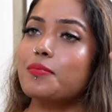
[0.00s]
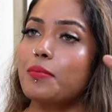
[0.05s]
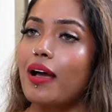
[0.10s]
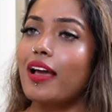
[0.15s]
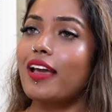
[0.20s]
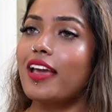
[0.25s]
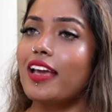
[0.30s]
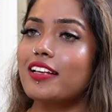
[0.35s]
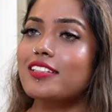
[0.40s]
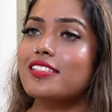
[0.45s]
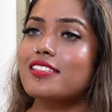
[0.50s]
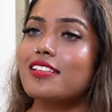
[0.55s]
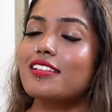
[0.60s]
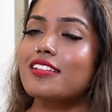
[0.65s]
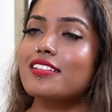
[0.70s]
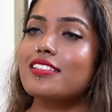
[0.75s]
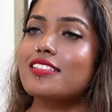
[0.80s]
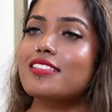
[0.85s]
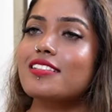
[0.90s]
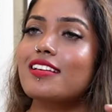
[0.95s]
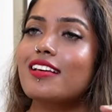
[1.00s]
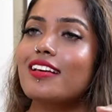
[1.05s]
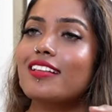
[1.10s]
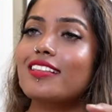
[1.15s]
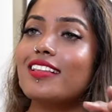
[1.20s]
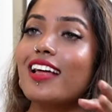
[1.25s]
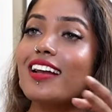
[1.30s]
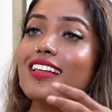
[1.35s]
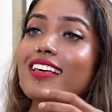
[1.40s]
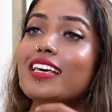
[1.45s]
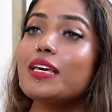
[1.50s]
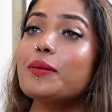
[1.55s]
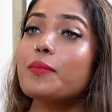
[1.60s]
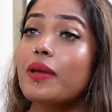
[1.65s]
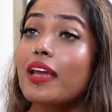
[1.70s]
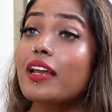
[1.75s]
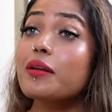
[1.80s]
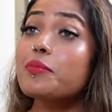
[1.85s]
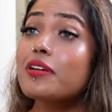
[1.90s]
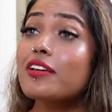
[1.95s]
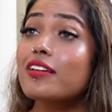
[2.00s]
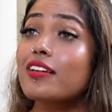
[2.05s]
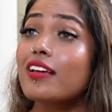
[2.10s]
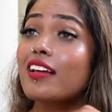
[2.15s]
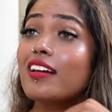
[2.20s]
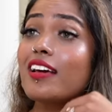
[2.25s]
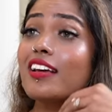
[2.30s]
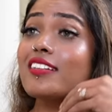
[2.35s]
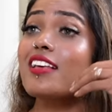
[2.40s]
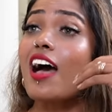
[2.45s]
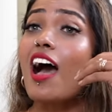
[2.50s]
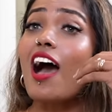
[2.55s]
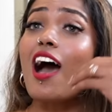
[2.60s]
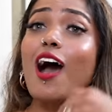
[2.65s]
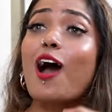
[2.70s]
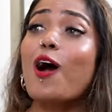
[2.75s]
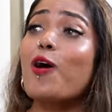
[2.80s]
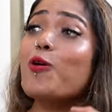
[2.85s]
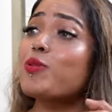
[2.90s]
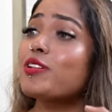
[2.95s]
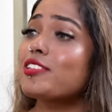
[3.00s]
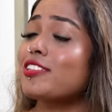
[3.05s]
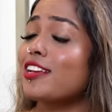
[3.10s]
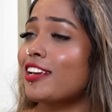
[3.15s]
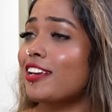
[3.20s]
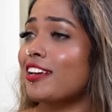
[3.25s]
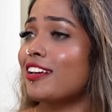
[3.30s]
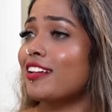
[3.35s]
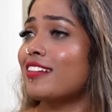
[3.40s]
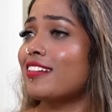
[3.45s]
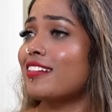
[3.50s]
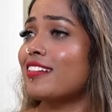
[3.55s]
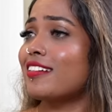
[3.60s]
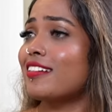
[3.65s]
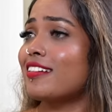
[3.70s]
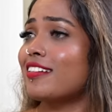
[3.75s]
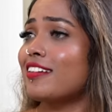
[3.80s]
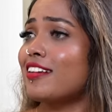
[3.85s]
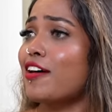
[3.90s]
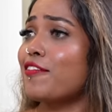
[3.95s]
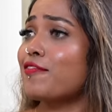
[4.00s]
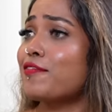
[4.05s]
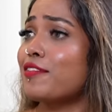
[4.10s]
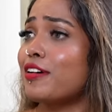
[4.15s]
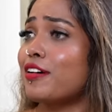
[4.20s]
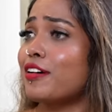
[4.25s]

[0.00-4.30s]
my ex is that he made me realize how much I can love